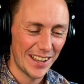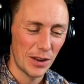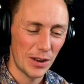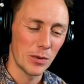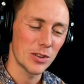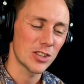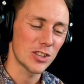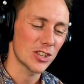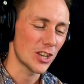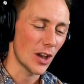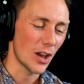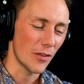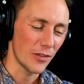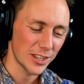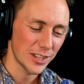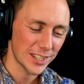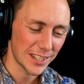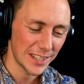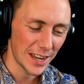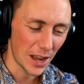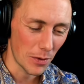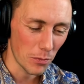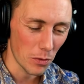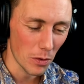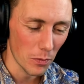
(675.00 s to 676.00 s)
which is
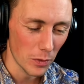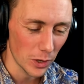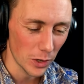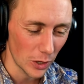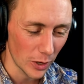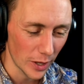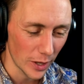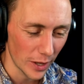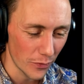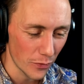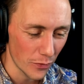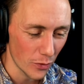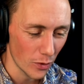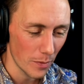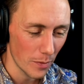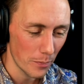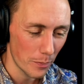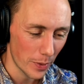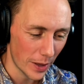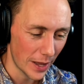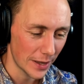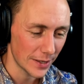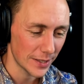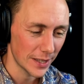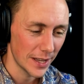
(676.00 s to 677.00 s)
obviously not what we're looking for.
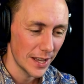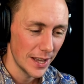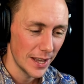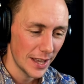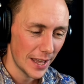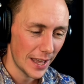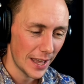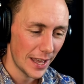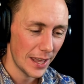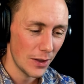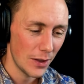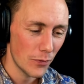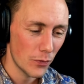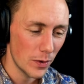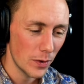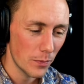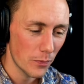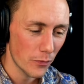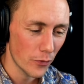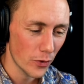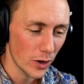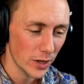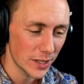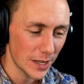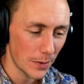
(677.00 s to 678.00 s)
But if we,
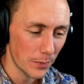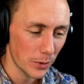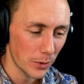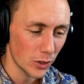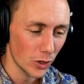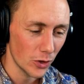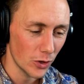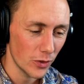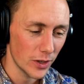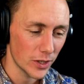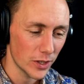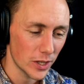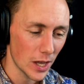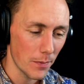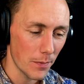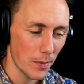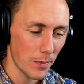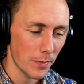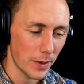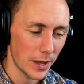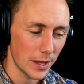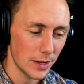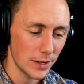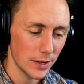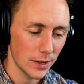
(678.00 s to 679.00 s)
for example, turn this up a
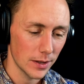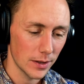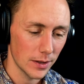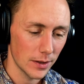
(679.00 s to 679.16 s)
bit,